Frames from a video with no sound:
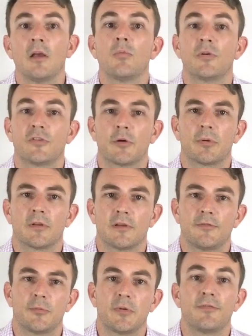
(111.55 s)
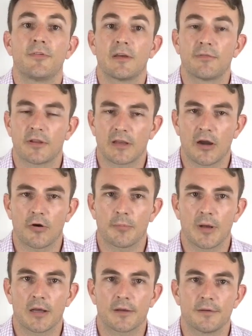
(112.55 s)
which I believe to be fair for the current
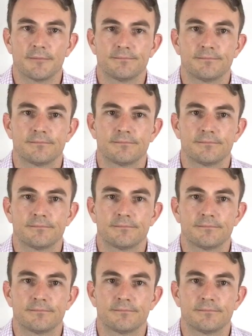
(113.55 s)
market.